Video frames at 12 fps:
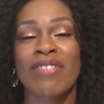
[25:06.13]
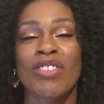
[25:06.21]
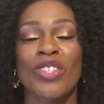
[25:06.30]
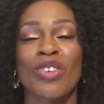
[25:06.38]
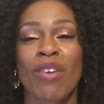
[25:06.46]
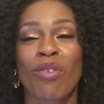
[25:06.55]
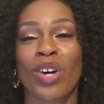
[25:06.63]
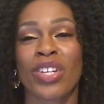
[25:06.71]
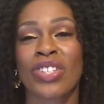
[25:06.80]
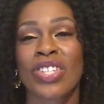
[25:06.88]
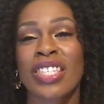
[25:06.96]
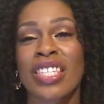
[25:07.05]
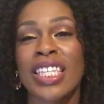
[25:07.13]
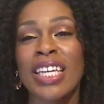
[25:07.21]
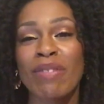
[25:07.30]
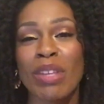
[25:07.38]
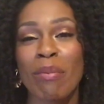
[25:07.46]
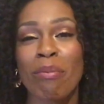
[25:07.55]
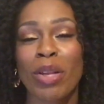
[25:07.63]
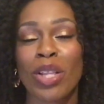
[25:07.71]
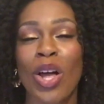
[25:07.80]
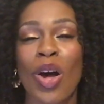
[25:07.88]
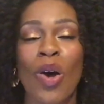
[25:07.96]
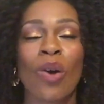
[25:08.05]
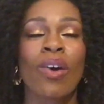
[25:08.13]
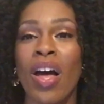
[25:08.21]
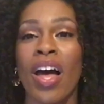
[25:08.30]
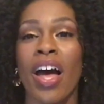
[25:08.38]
If you do have questions, leave them below.